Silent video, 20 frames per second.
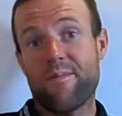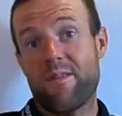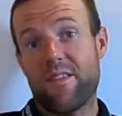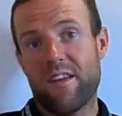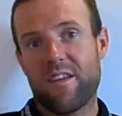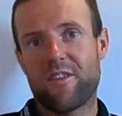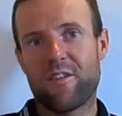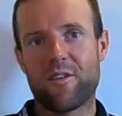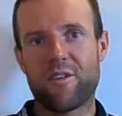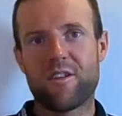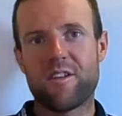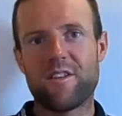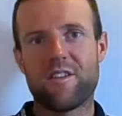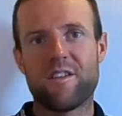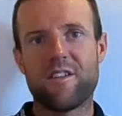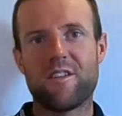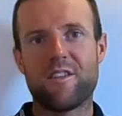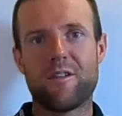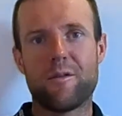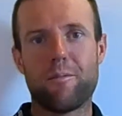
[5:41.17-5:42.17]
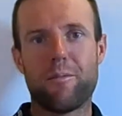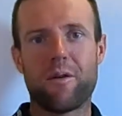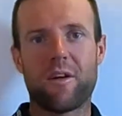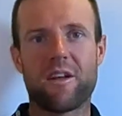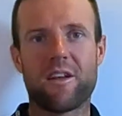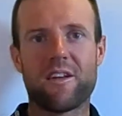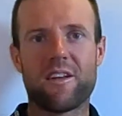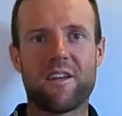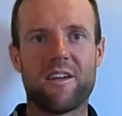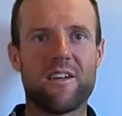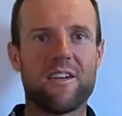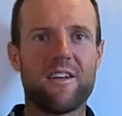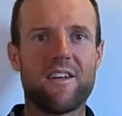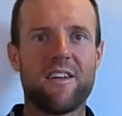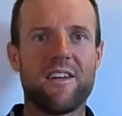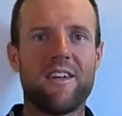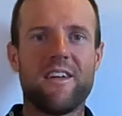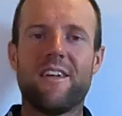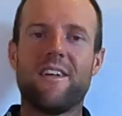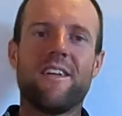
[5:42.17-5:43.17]
So this is typical
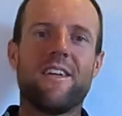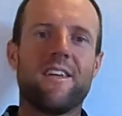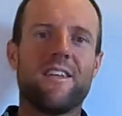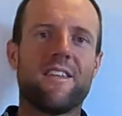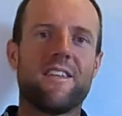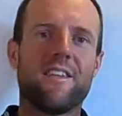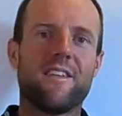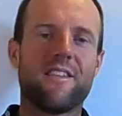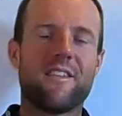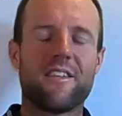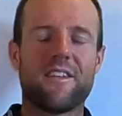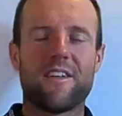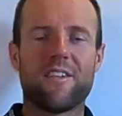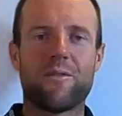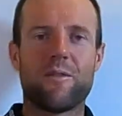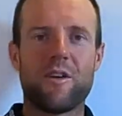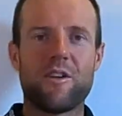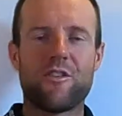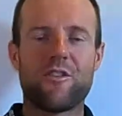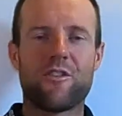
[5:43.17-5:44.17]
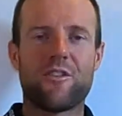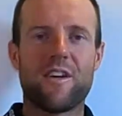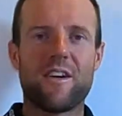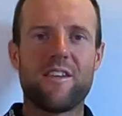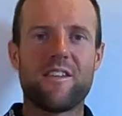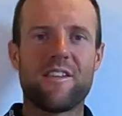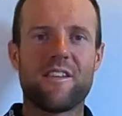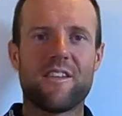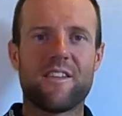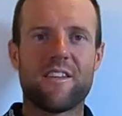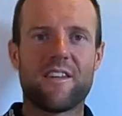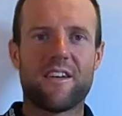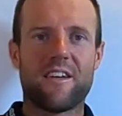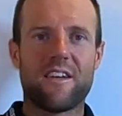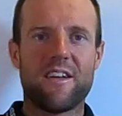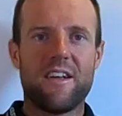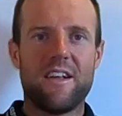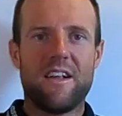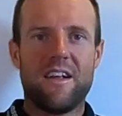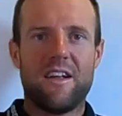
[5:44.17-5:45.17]
this adventure race, and
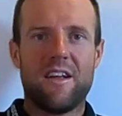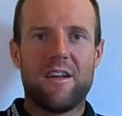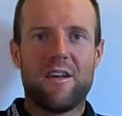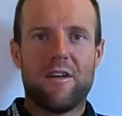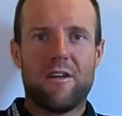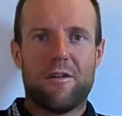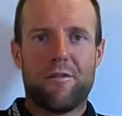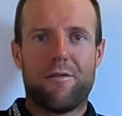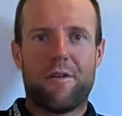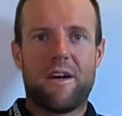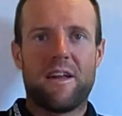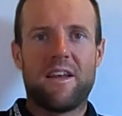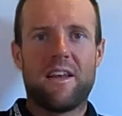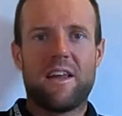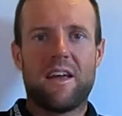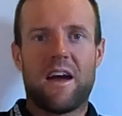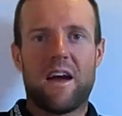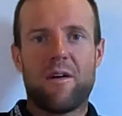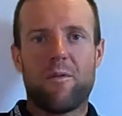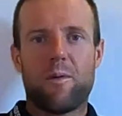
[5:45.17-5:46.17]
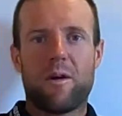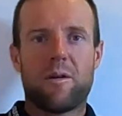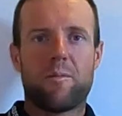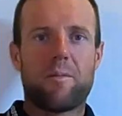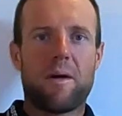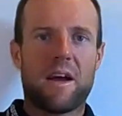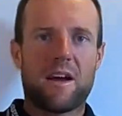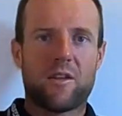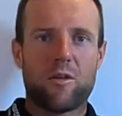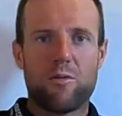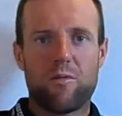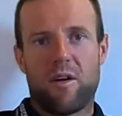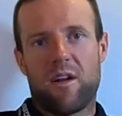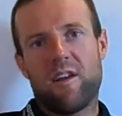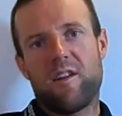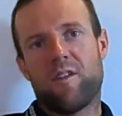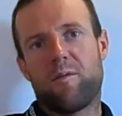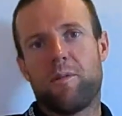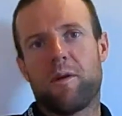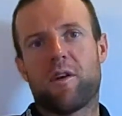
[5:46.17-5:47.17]
finally I went back to
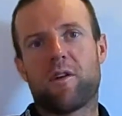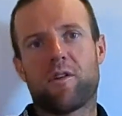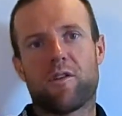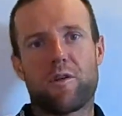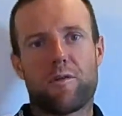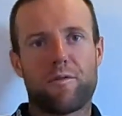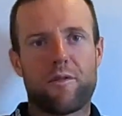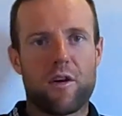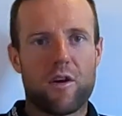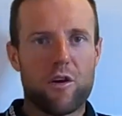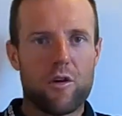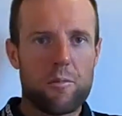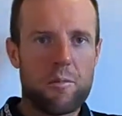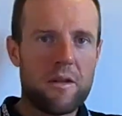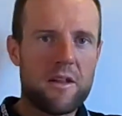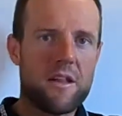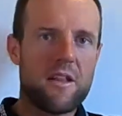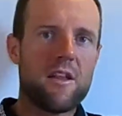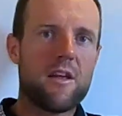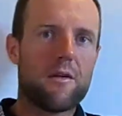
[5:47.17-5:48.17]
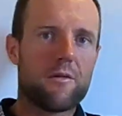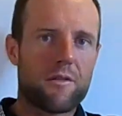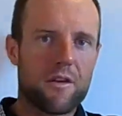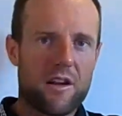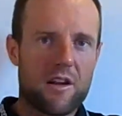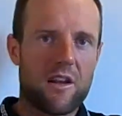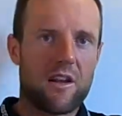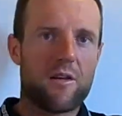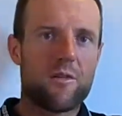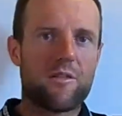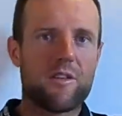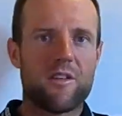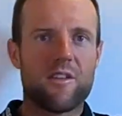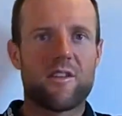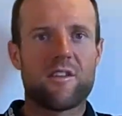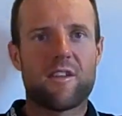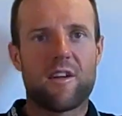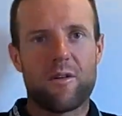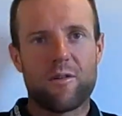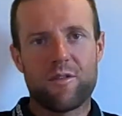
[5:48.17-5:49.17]
Wallis because of the humidity of the clouds in the
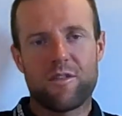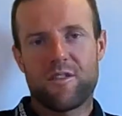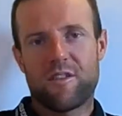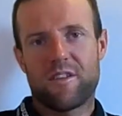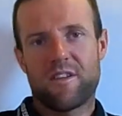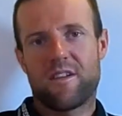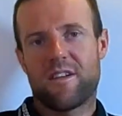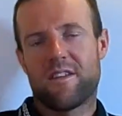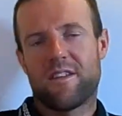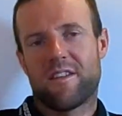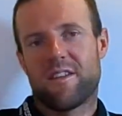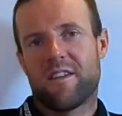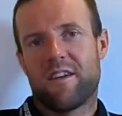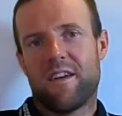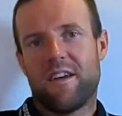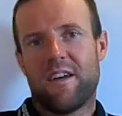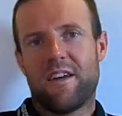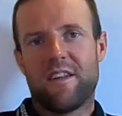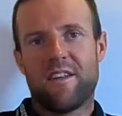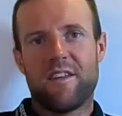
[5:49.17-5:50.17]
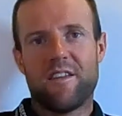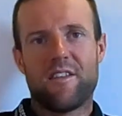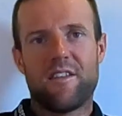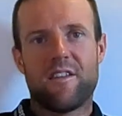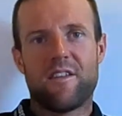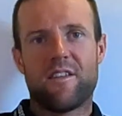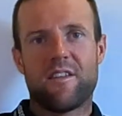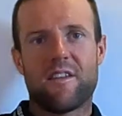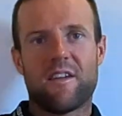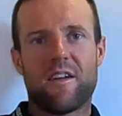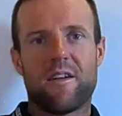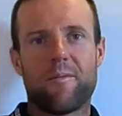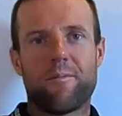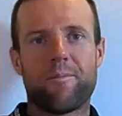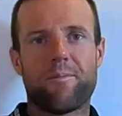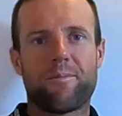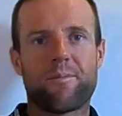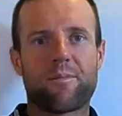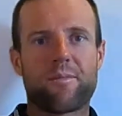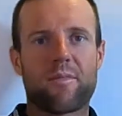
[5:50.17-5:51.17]
south, and this is
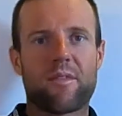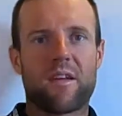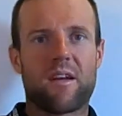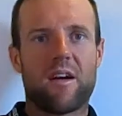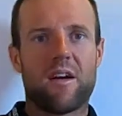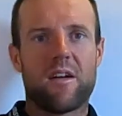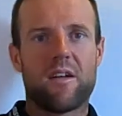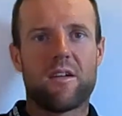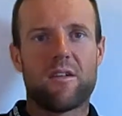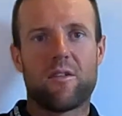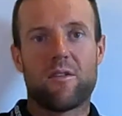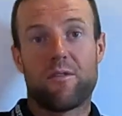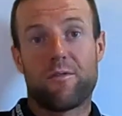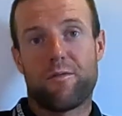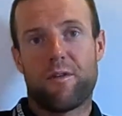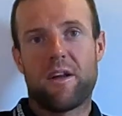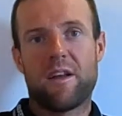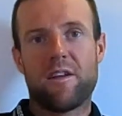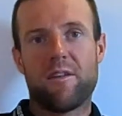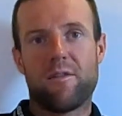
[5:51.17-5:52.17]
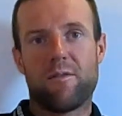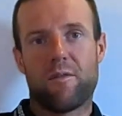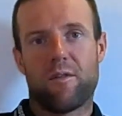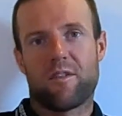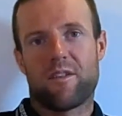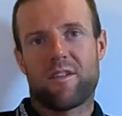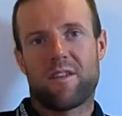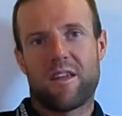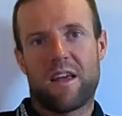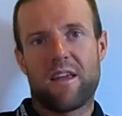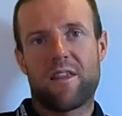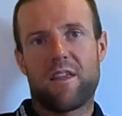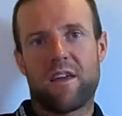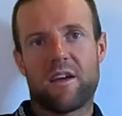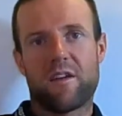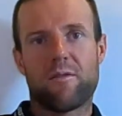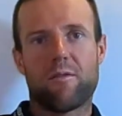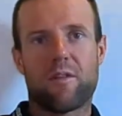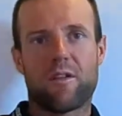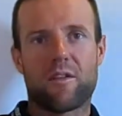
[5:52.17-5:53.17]
finally I
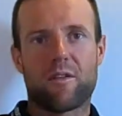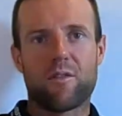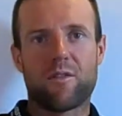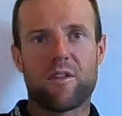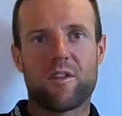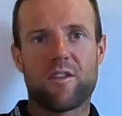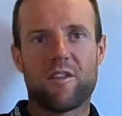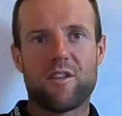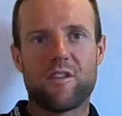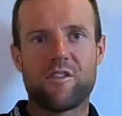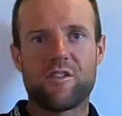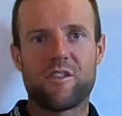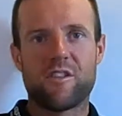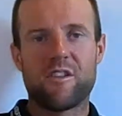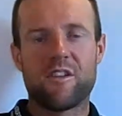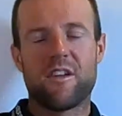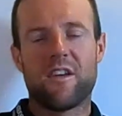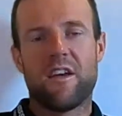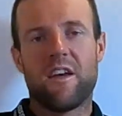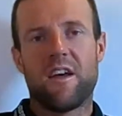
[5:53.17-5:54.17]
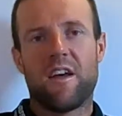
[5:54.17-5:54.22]
think it was a good decision,